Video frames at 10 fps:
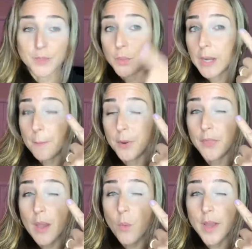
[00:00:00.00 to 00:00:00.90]
So when I put
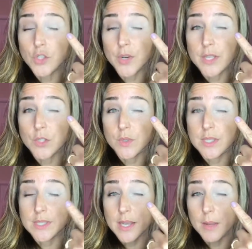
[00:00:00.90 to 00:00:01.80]
that white
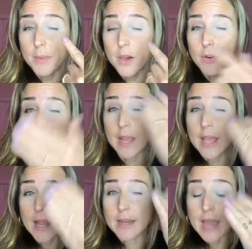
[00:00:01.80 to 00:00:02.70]
translucent setting powder on,
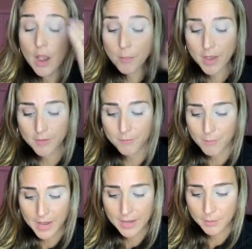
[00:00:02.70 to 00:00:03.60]
now
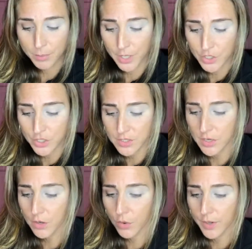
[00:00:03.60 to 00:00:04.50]
my blushes
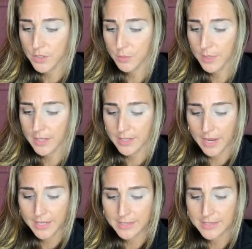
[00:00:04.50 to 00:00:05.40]
are going to be
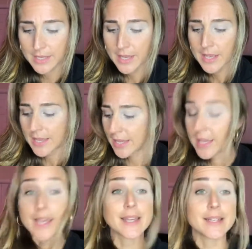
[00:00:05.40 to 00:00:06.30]
nice
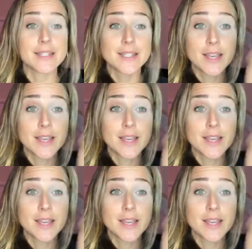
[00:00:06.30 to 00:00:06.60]
and